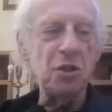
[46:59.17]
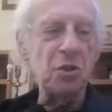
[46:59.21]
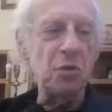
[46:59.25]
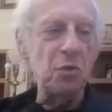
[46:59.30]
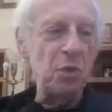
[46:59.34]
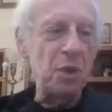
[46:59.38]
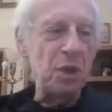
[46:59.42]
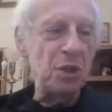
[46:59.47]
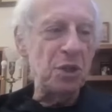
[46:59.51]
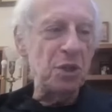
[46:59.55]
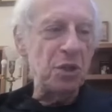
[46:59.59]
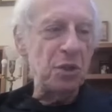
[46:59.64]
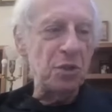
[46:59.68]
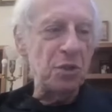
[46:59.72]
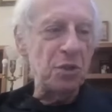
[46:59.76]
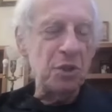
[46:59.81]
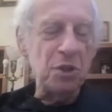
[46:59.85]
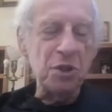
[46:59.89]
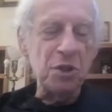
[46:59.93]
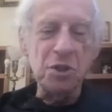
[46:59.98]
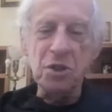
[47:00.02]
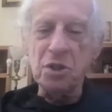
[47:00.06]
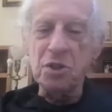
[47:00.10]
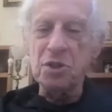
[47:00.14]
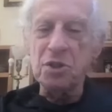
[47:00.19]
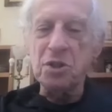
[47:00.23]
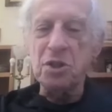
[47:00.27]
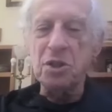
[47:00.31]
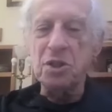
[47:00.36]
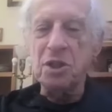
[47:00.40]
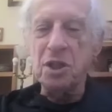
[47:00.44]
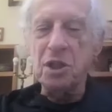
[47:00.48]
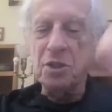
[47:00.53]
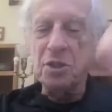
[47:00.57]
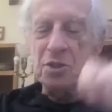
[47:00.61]
a research
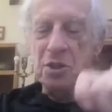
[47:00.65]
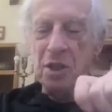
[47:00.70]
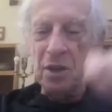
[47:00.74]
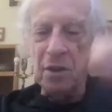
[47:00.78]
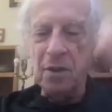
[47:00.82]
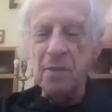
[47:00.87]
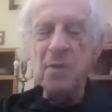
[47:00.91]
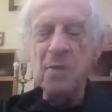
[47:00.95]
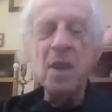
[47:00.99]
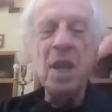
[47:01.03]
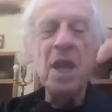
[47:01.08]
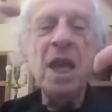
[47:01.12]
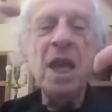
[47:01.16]
assistant, et cetera?